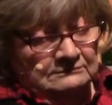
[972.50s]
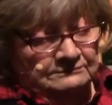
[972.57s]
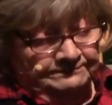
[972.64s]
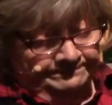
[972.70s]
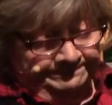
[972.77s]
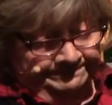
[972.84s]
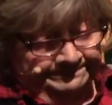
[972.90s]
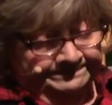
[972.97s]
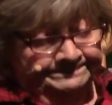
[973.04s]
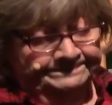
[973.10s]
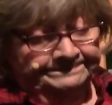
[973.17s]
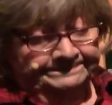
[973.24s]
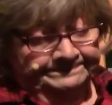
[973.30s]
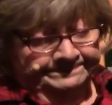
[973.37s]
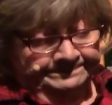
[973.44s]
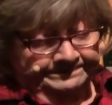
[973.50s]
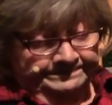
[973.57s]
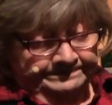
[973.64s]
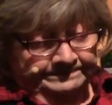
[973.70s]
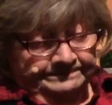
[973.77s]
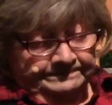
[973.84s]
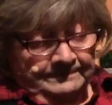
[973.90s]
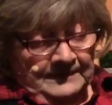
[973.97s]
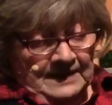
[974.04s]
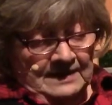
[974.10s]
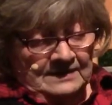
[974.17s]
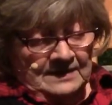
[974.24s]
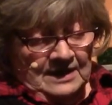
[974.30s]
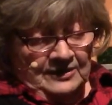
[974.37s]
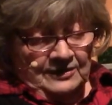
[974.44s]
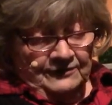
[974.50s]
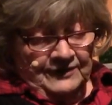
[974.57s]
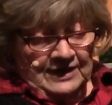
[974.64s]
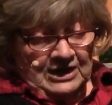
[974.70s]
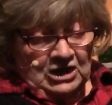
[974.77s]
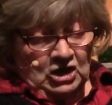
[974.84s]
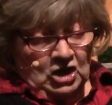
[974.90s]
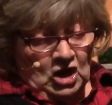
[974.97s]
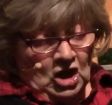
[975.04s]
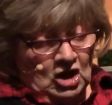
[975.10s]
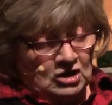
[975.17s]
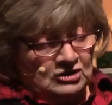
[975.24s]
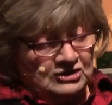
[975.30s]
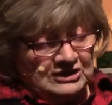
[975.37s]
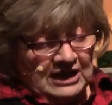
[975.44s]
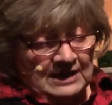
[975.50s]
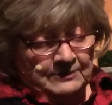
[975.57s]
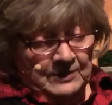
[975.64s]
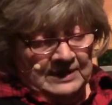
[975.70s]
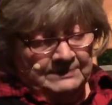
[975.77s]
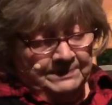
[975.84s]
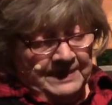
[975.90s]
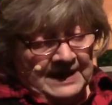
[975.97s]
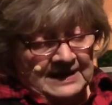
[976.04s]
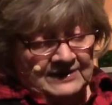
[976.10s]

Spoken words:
"Mm-hmm." Another very long time went by,